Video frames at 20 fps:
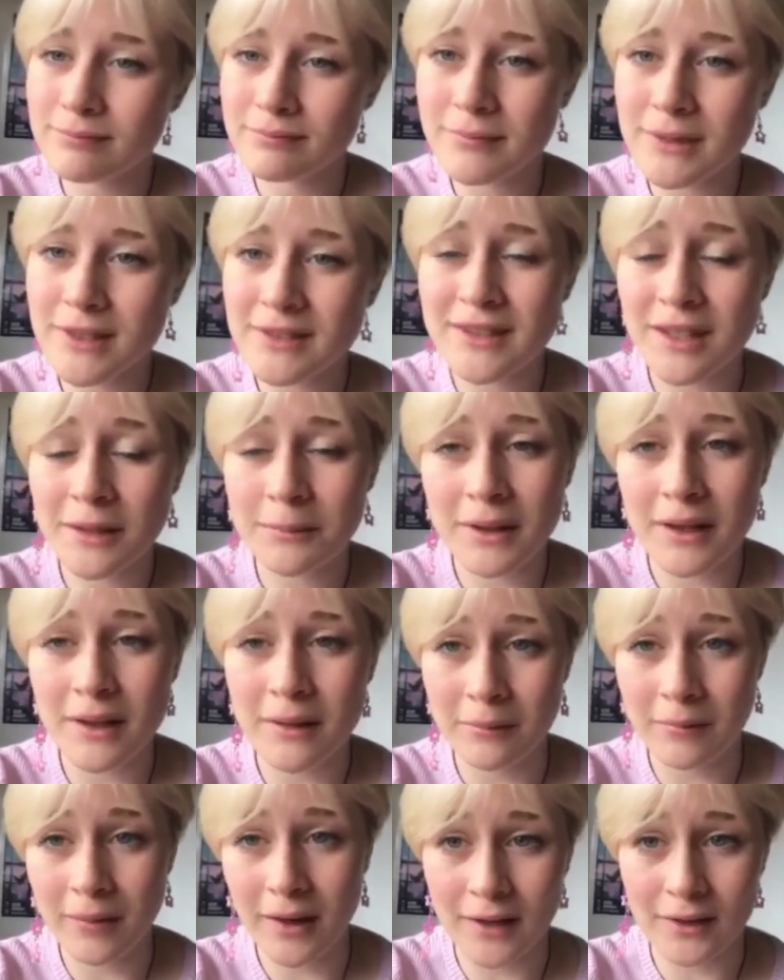please keep that
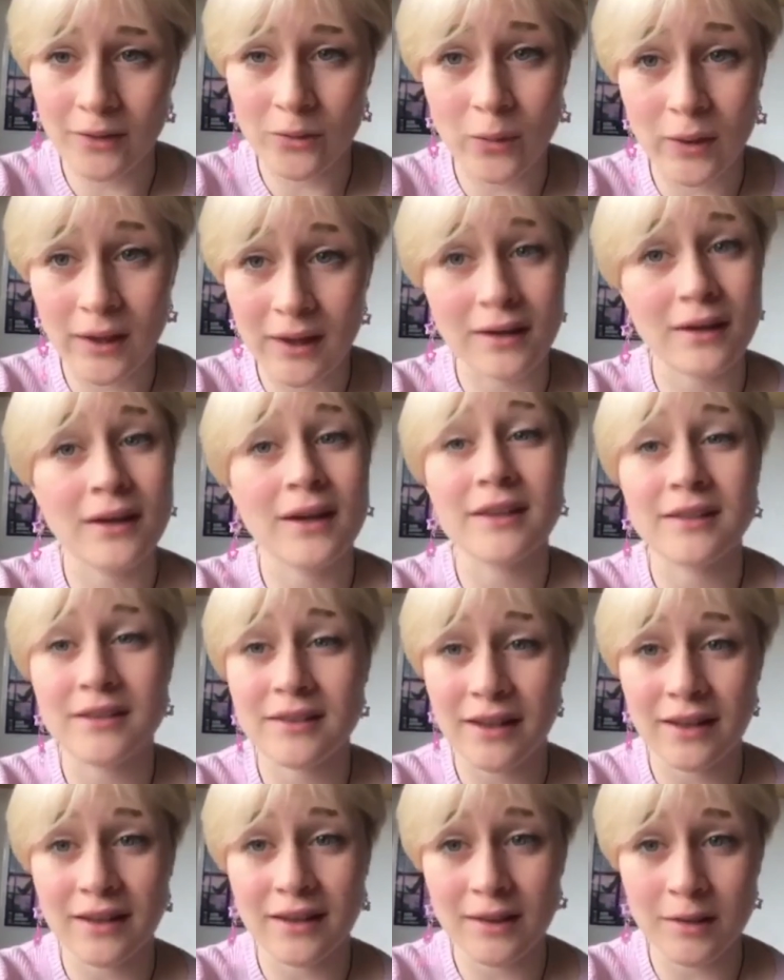in mind when
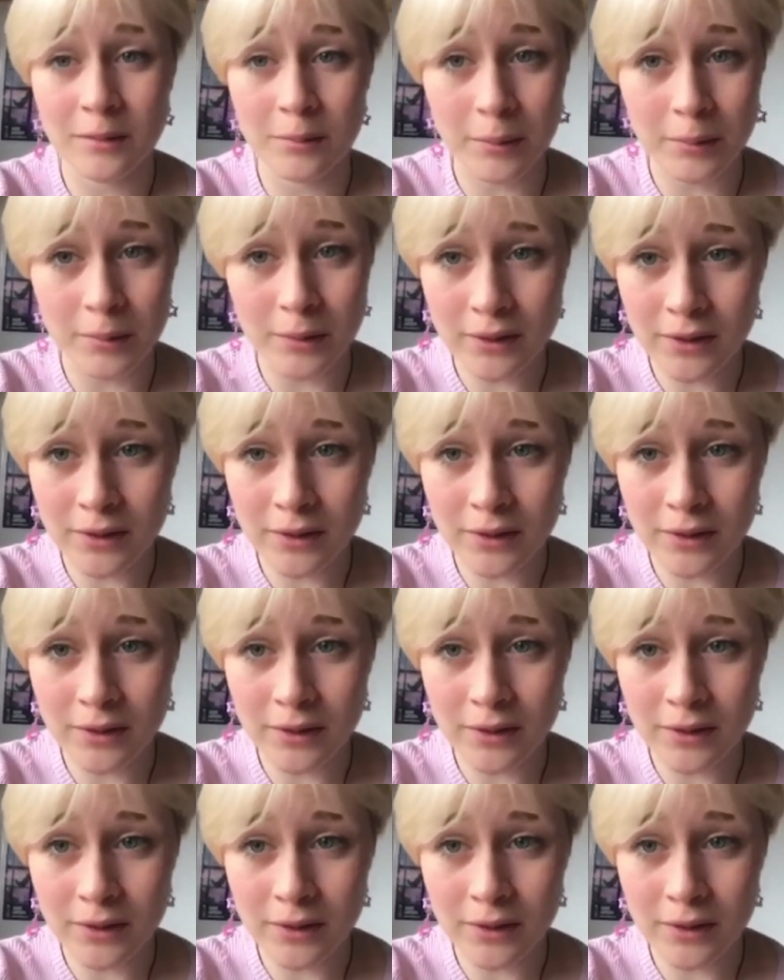extending the bubble.